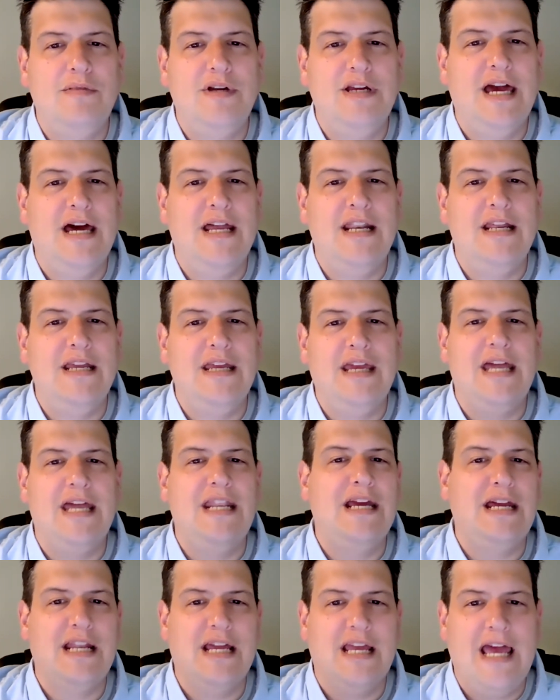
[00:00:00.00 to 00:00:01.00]

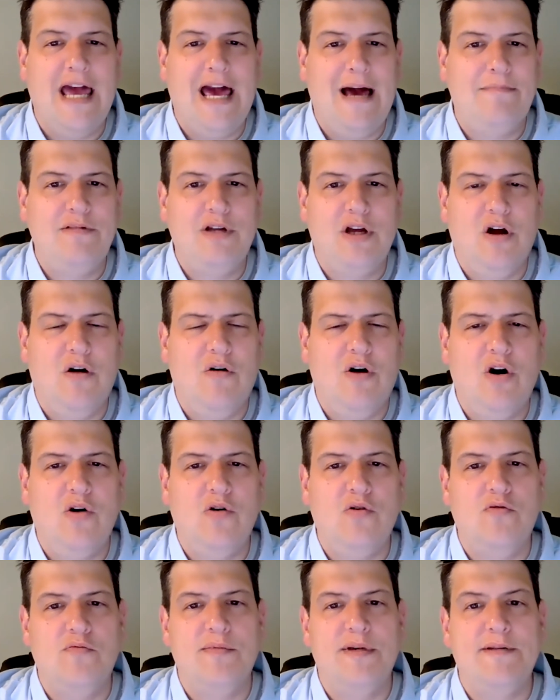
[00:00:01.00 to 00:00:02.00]
getting in a cab to go home.